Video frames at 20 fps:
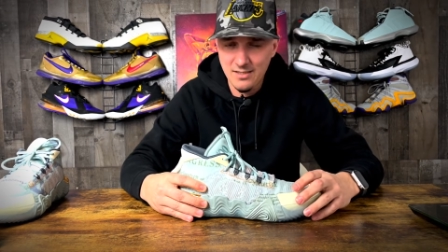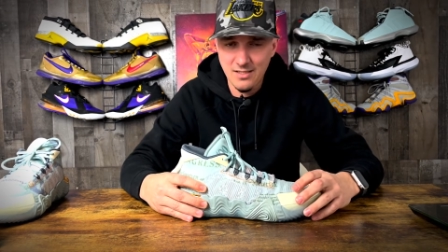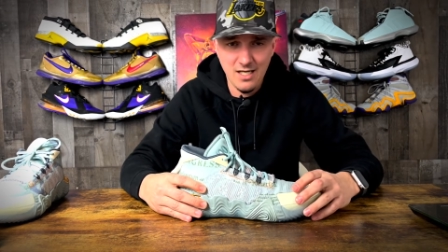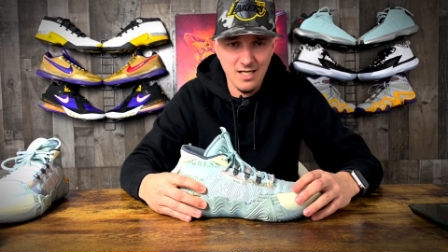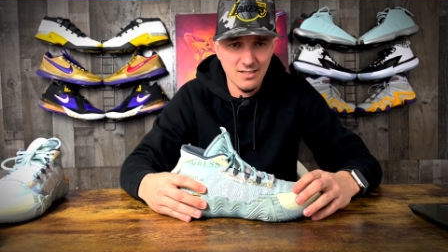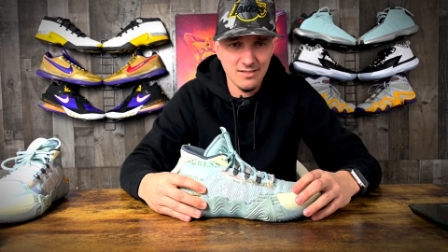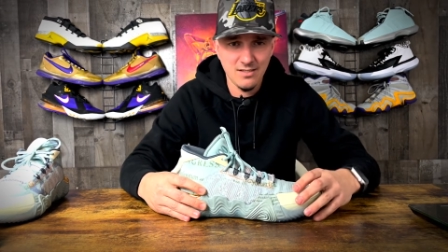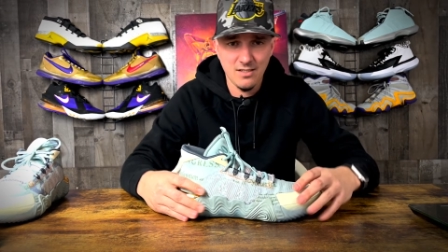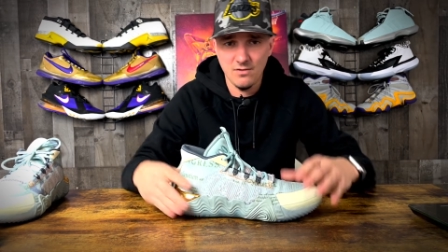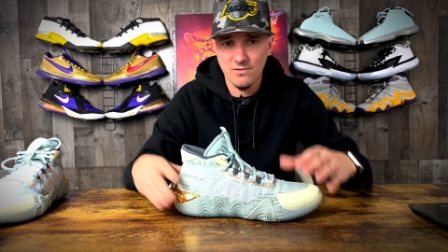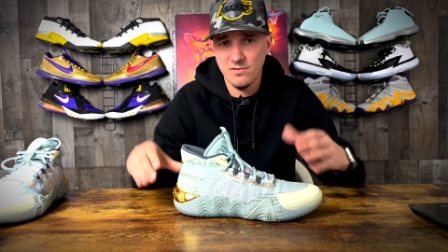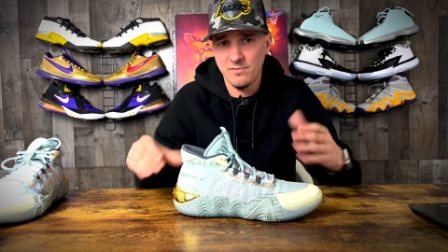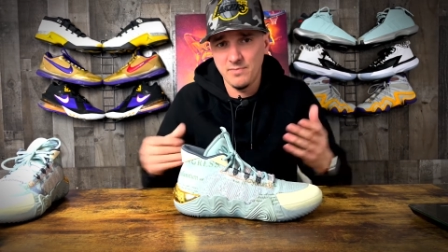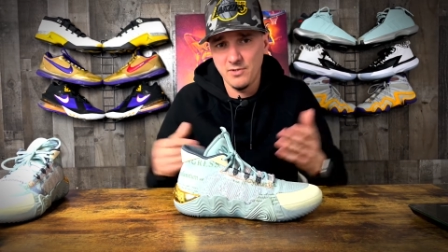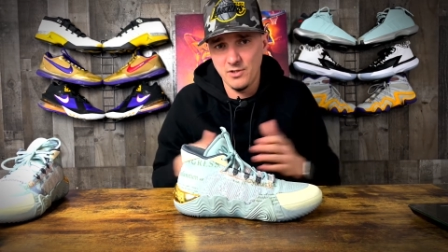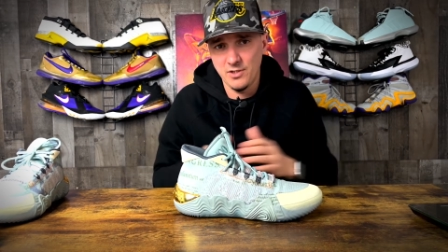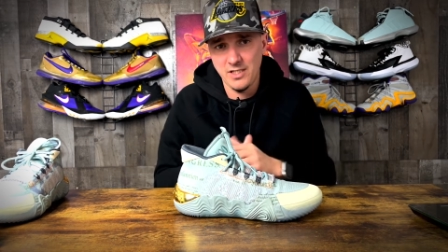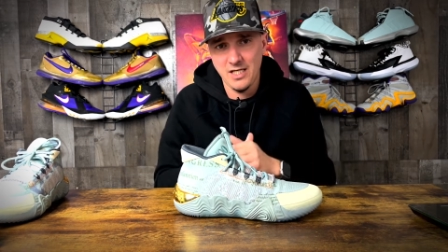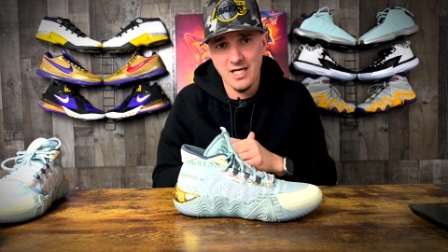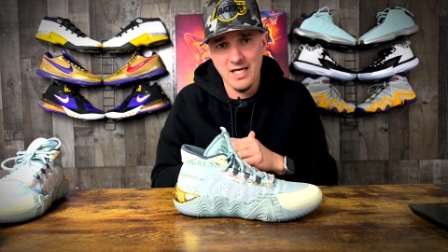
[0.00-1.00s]
Lockdown
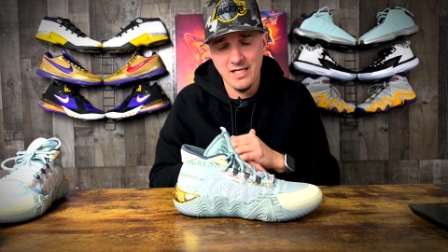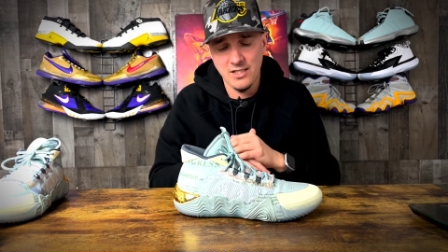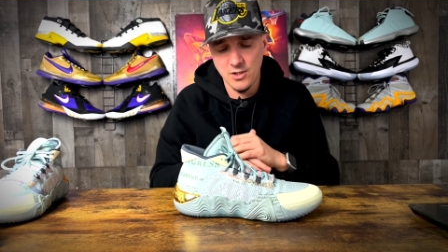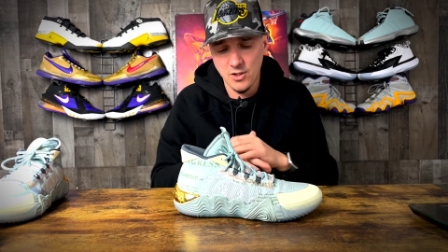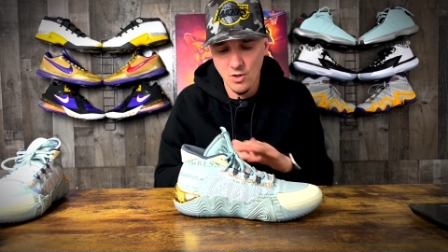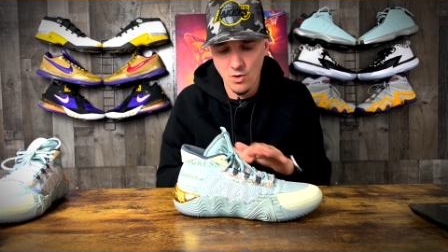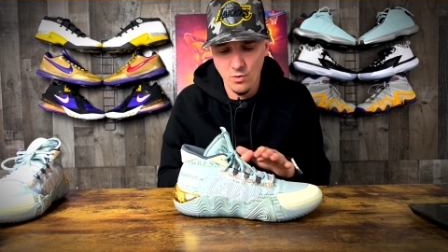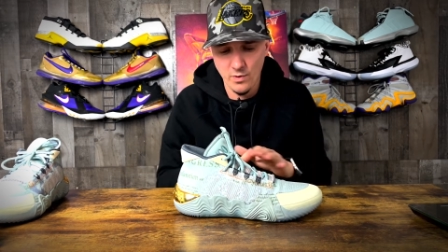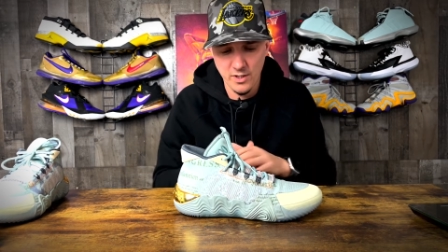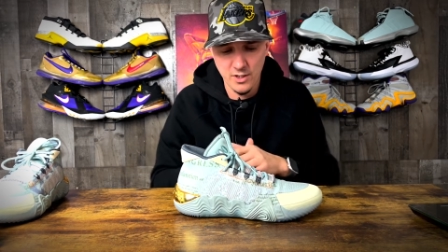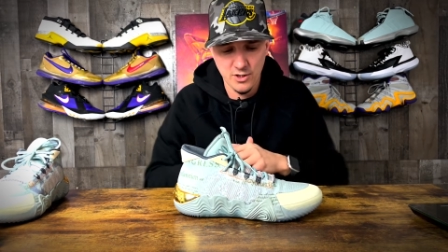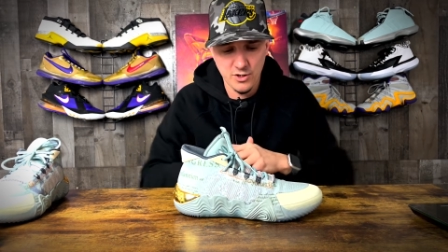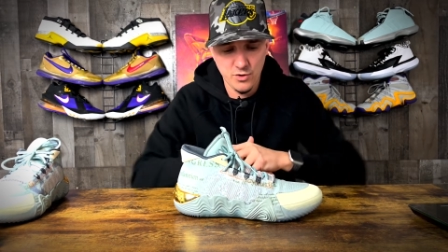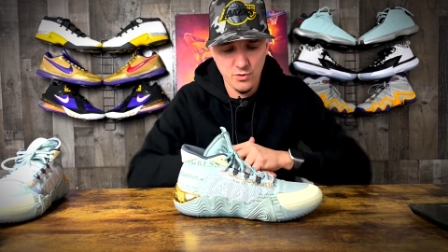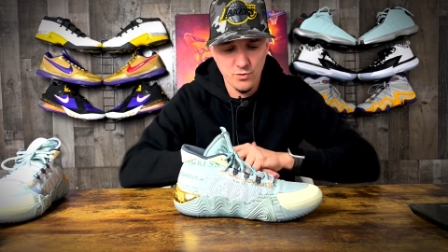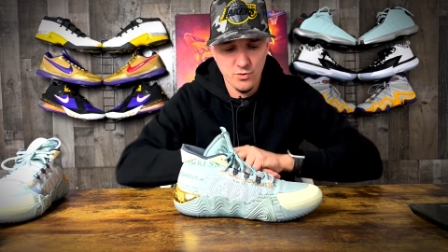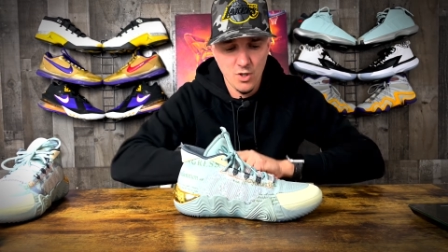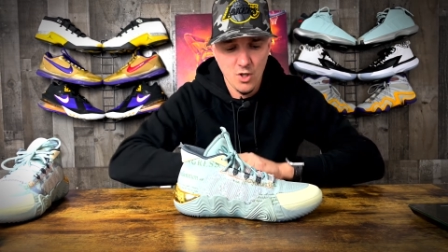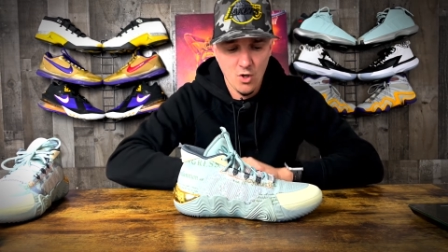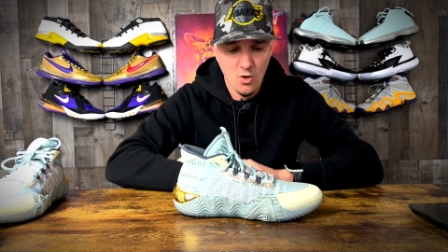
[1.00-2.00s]
stability, I had no
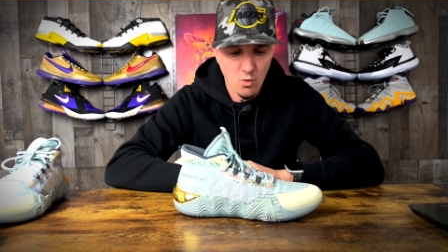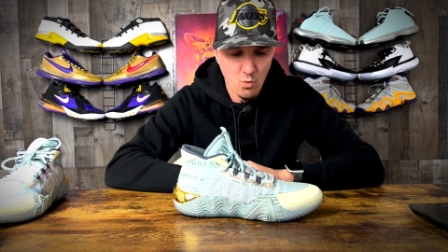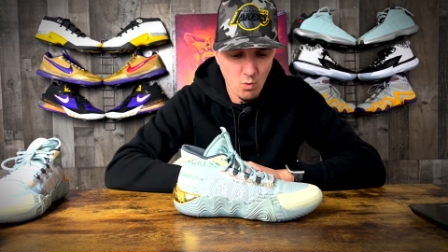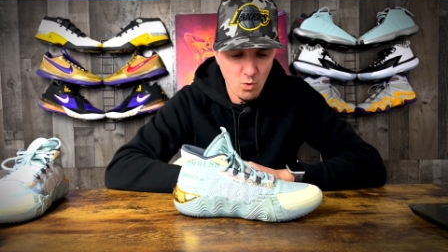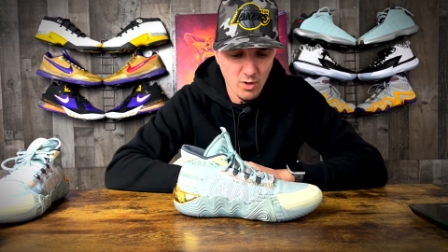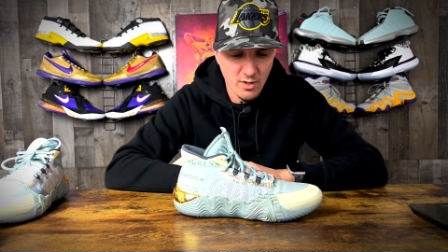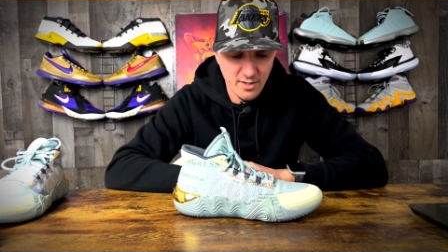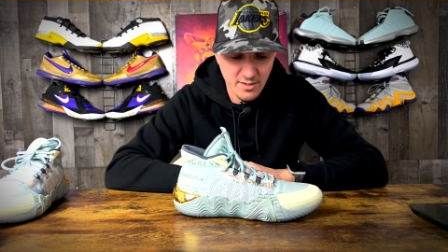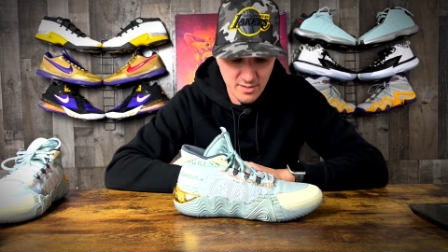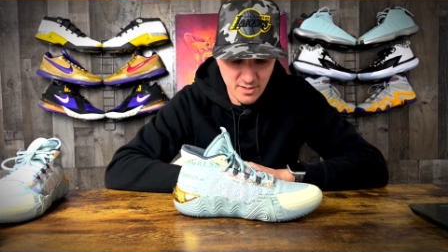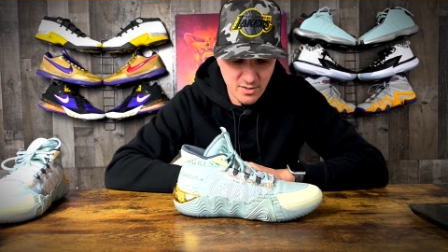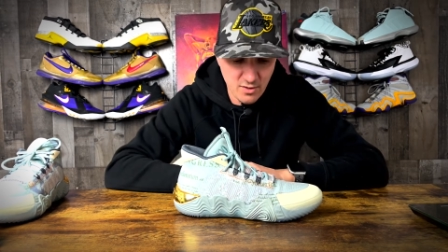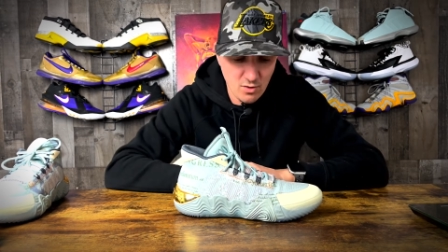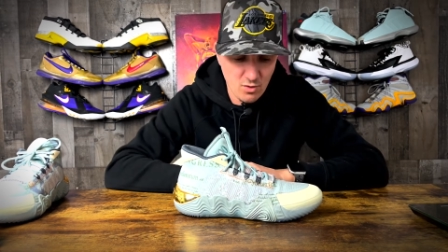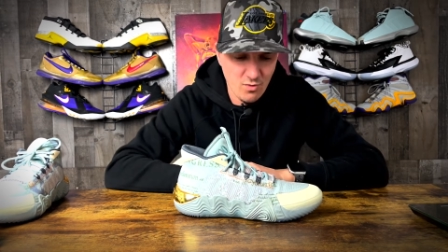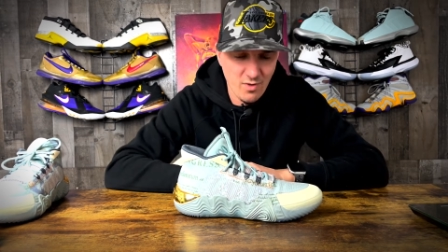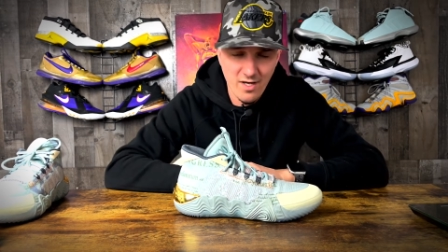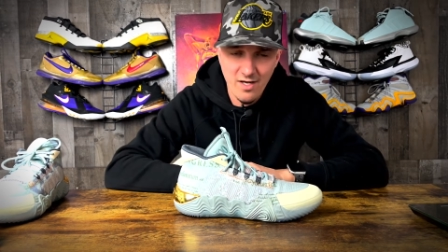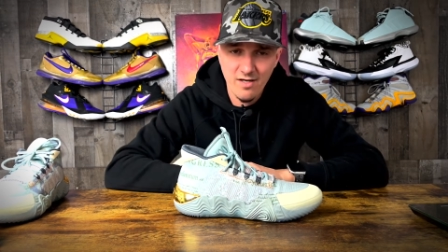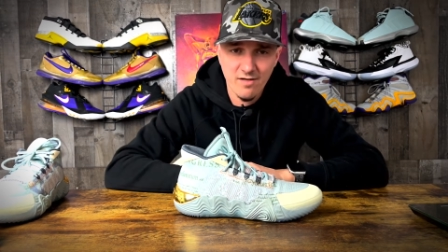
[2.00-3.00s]
issues
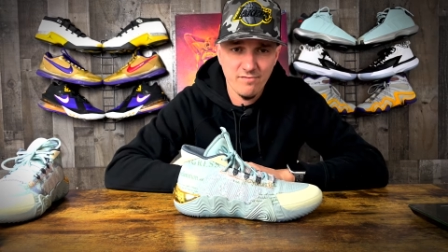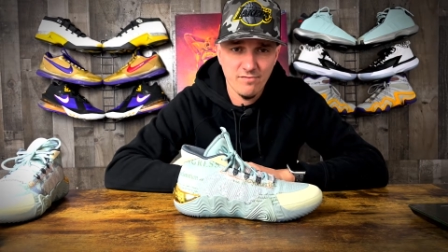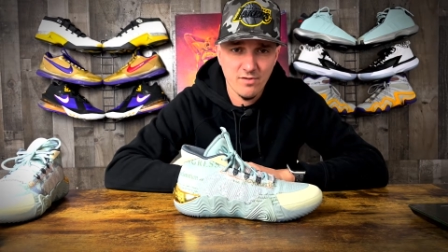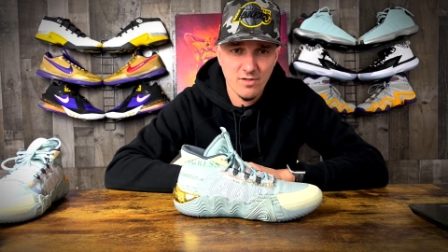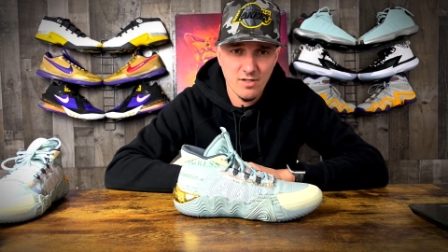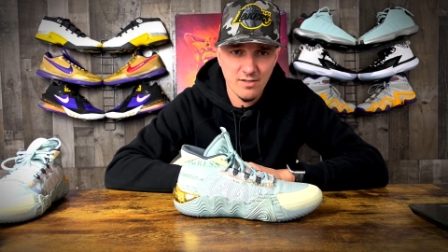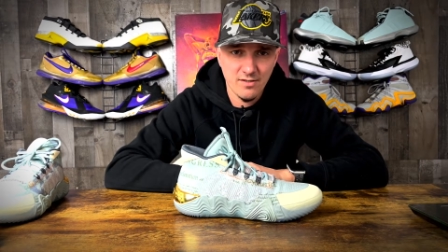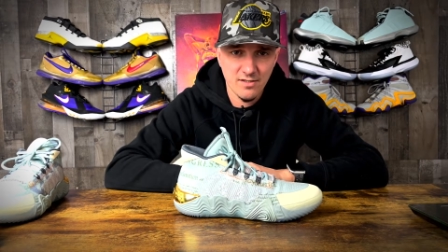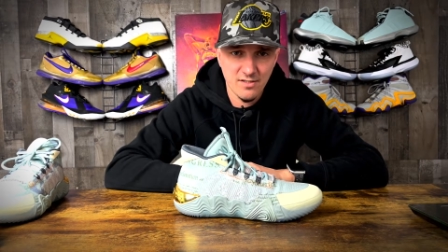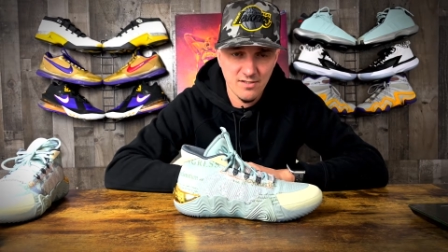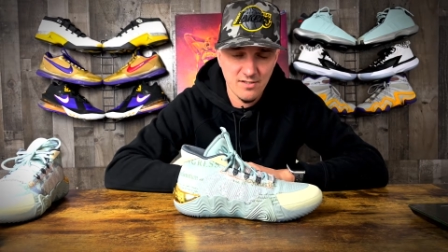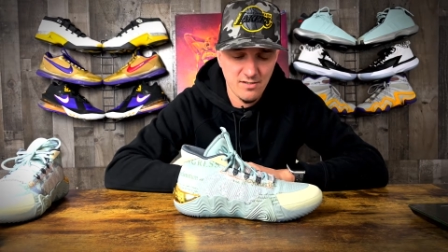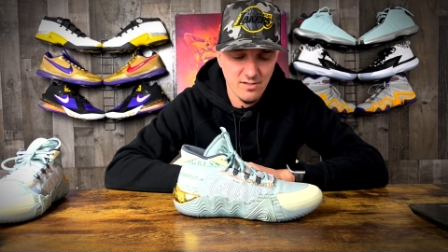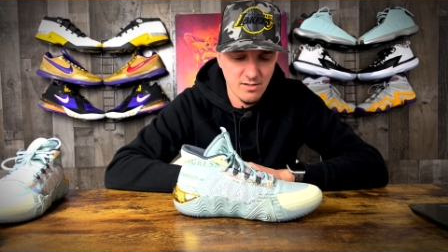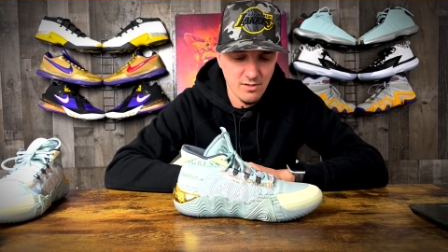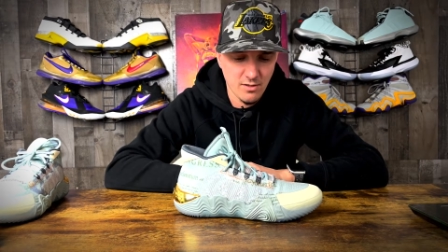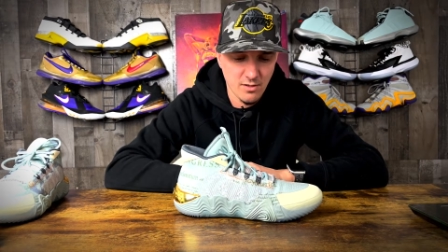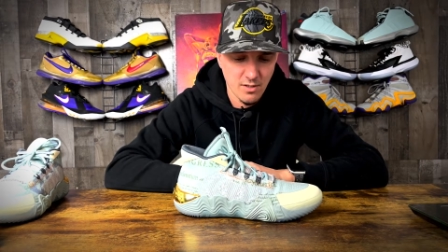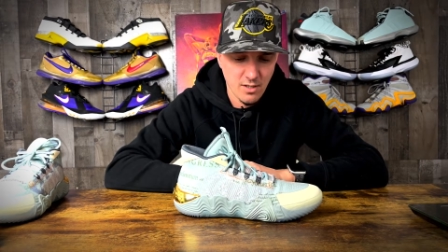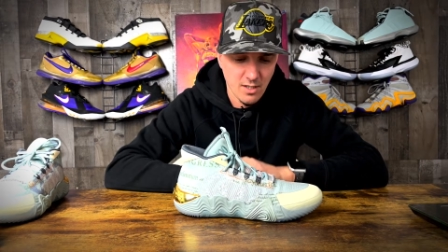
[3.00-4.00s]
whatsoever on this
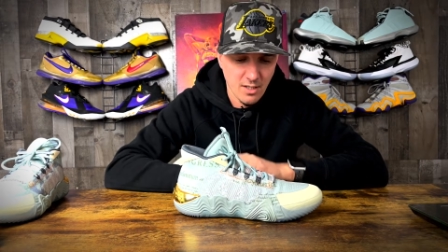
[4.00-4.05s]
sneaker.